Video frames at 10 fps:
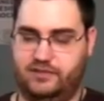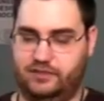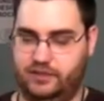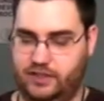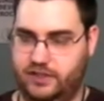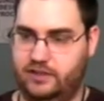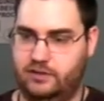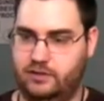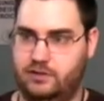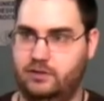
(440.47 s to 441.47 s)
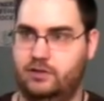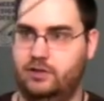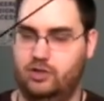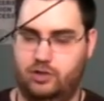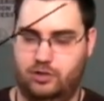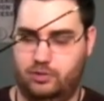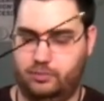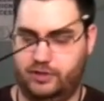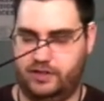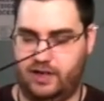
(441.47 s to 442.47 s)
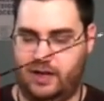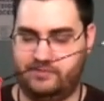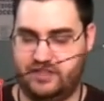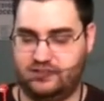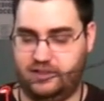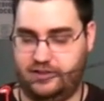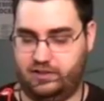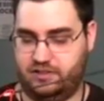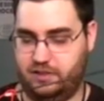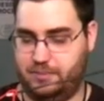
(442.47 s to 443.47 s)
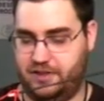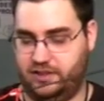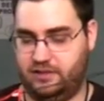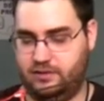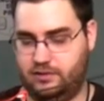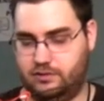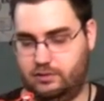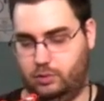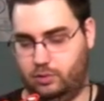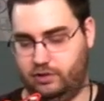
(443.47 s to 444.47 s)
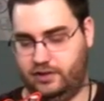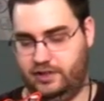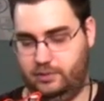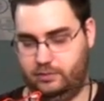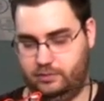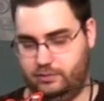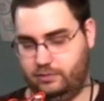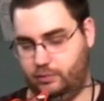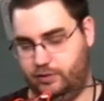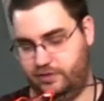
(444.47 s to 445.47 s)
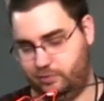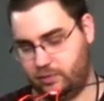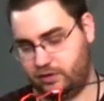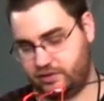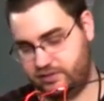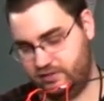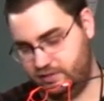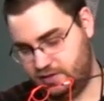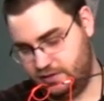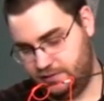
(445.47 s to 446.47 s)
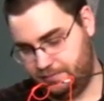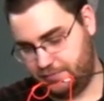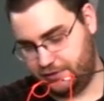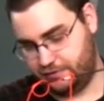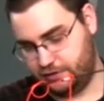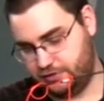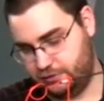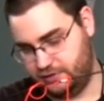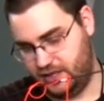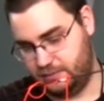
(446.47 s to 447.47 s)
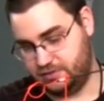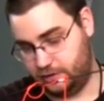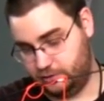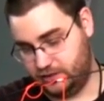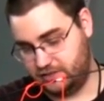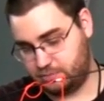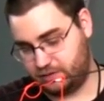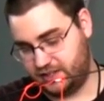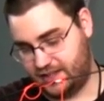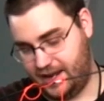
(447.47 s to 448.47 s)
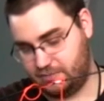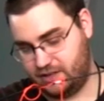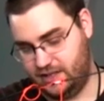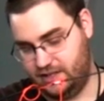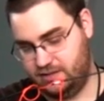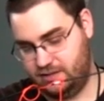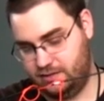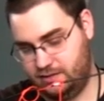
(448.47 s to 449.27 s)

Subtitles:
differently. Well, obviously there's something, or it would have worked the first 2 times. So let's bring the camera in,